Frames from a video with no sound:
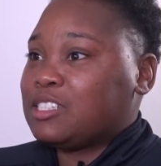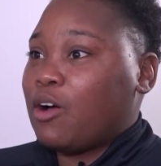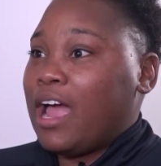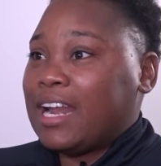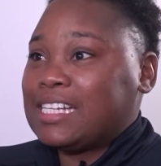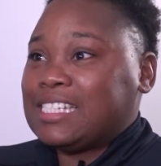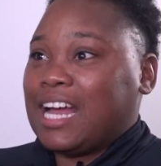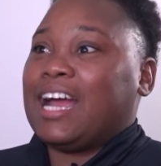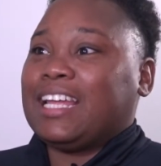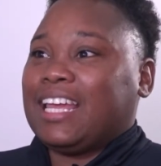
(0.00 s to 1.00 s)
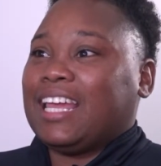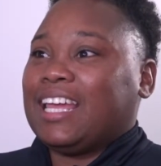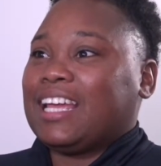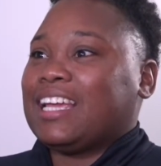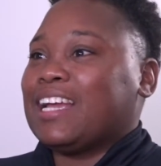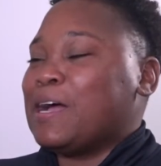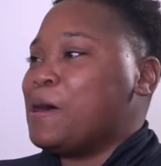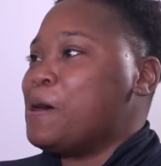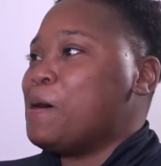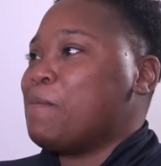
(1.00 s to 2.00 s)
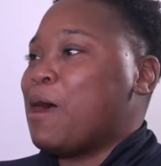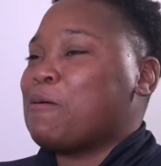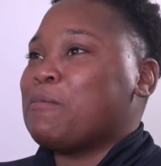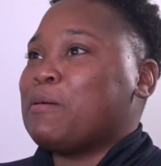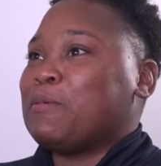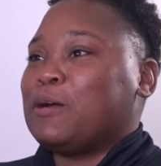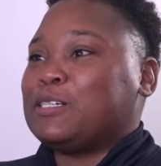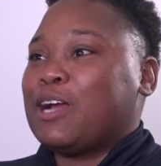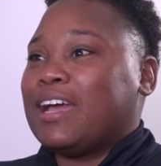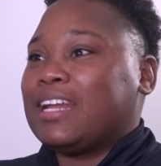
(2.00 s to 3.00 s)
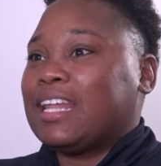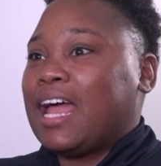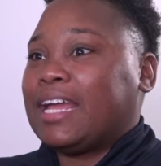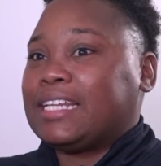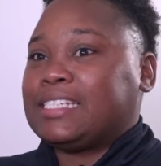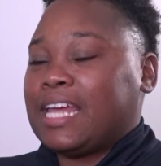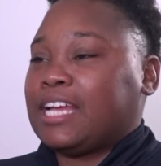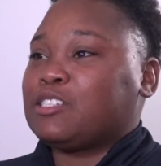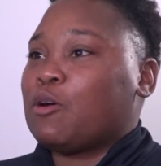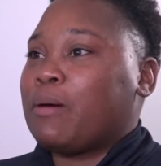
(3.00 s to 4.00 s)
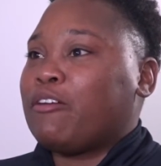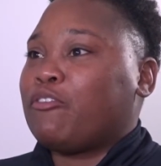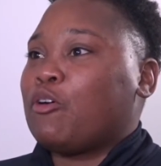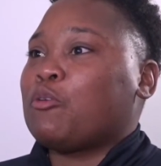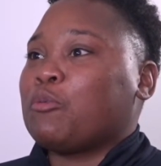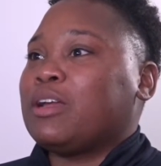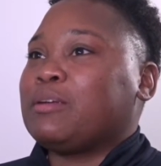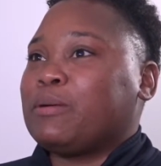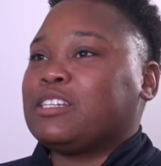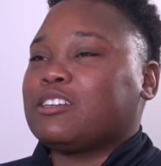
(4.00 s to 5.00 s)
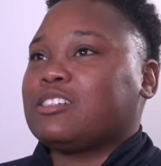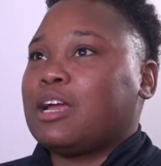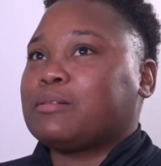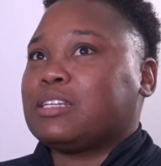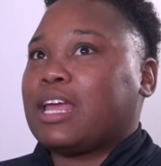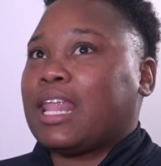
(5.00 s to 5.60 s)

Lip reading: So I had a sidekick. I remember trying to like text on my phone one particular time because